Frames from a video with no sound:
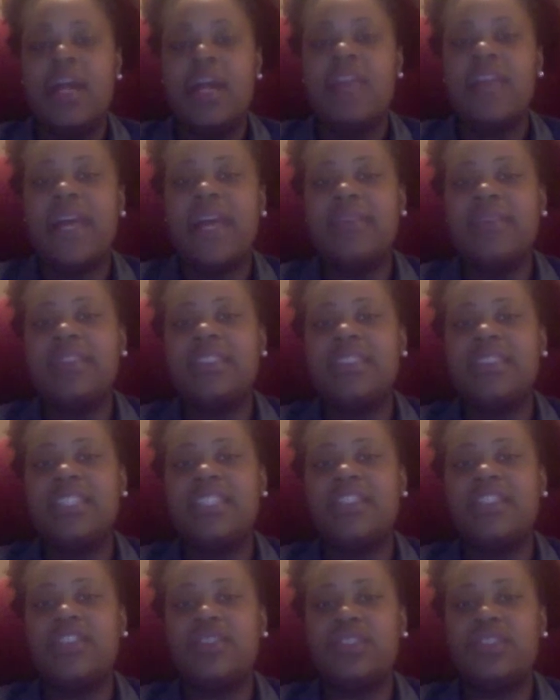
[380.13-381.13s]
The
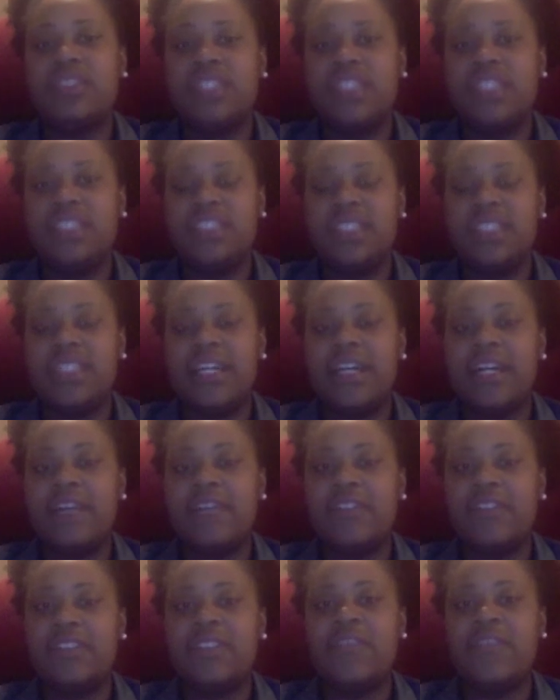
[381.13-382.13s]
FCC jurisdiction
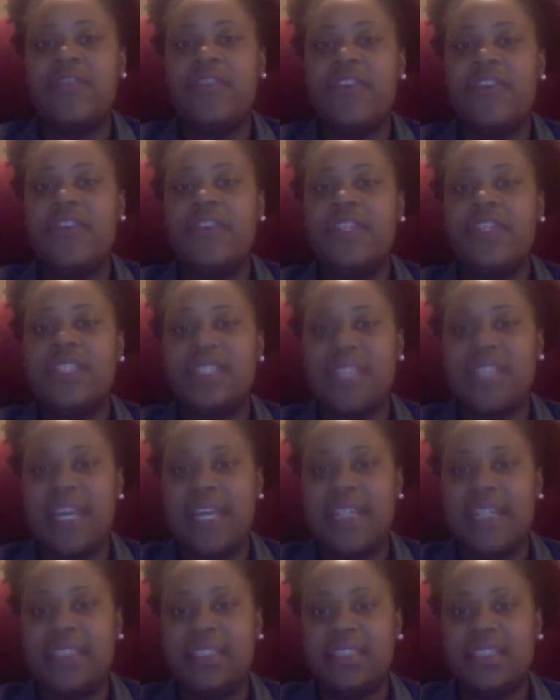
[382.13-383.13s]
covers the 50
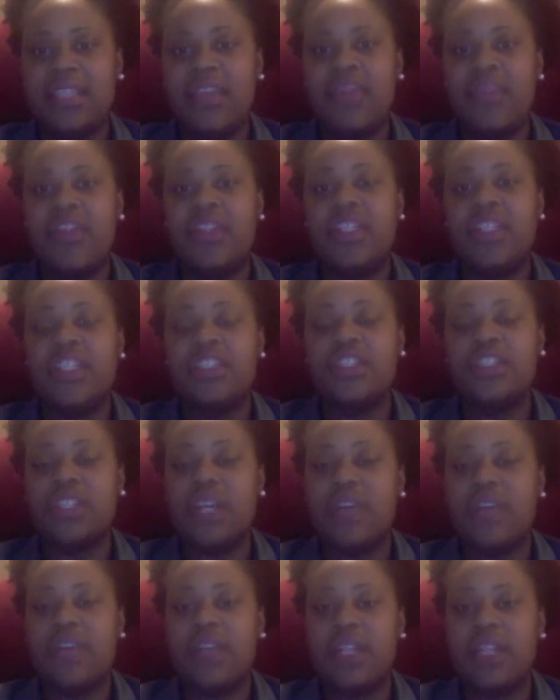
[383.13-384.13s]
states, the District
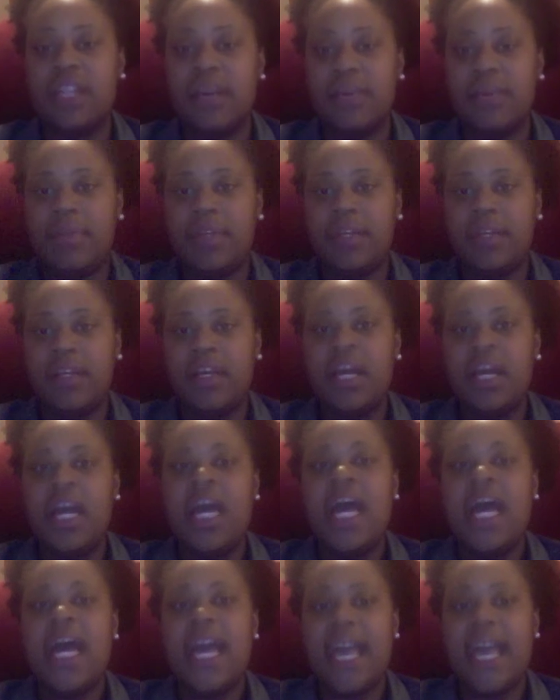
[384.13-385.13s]
of Columbia,
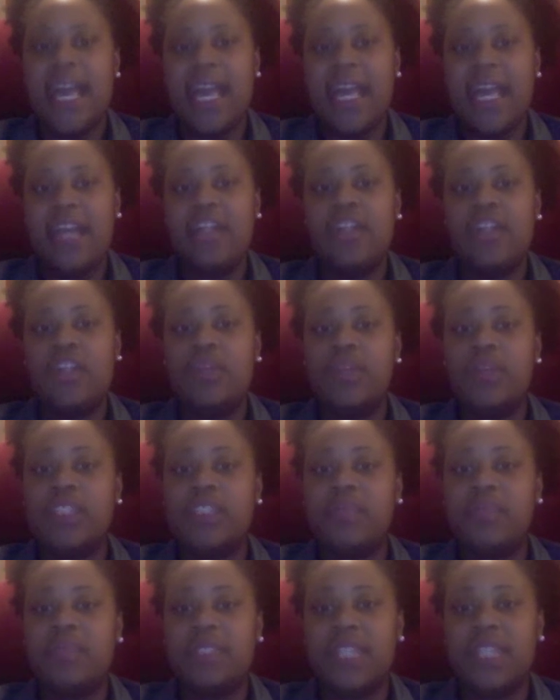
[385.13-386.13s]
and
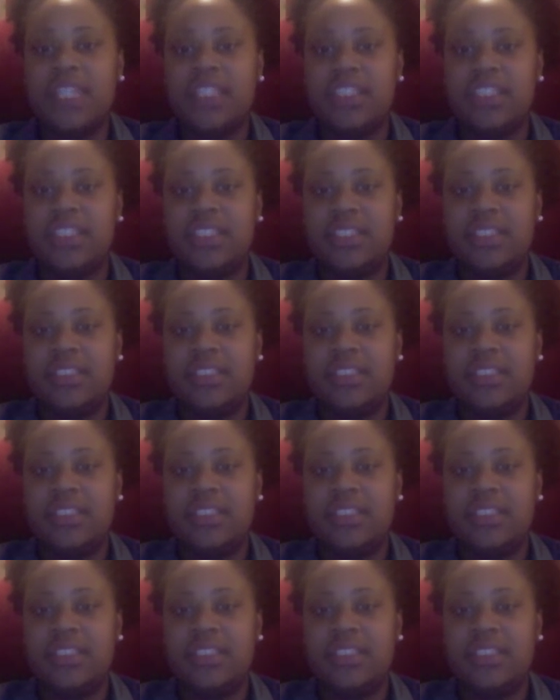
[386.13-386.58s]
U.S. possessions.